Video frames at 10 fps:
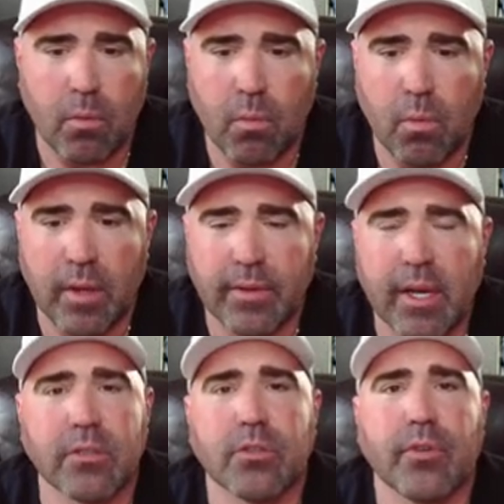one
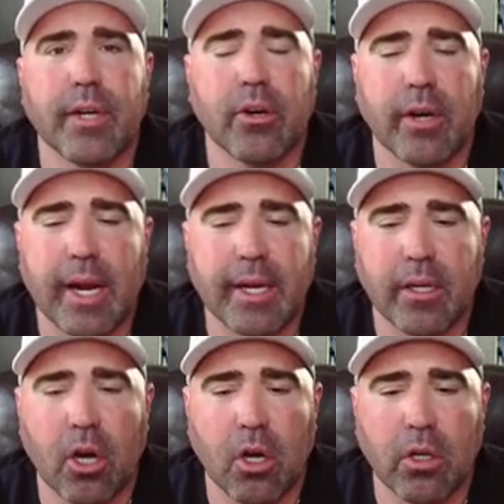thousand three hundred ninety
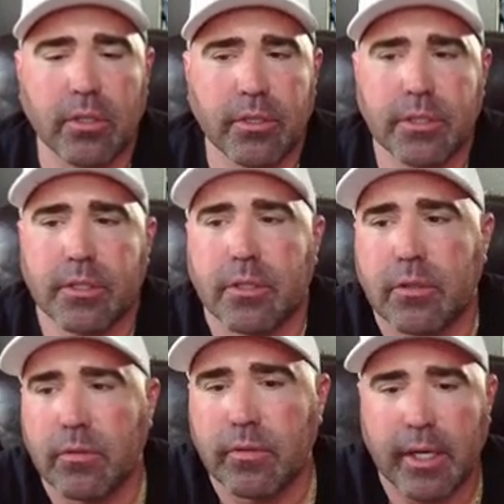dollars
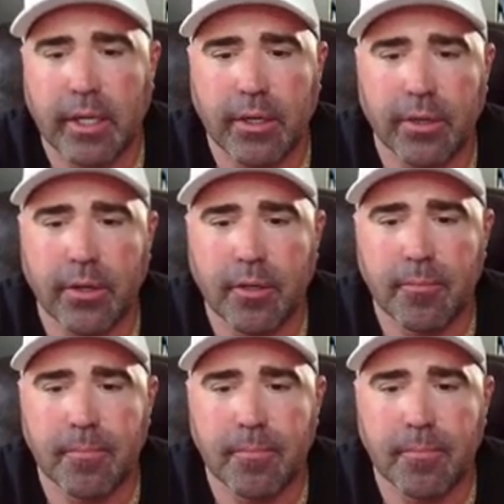right here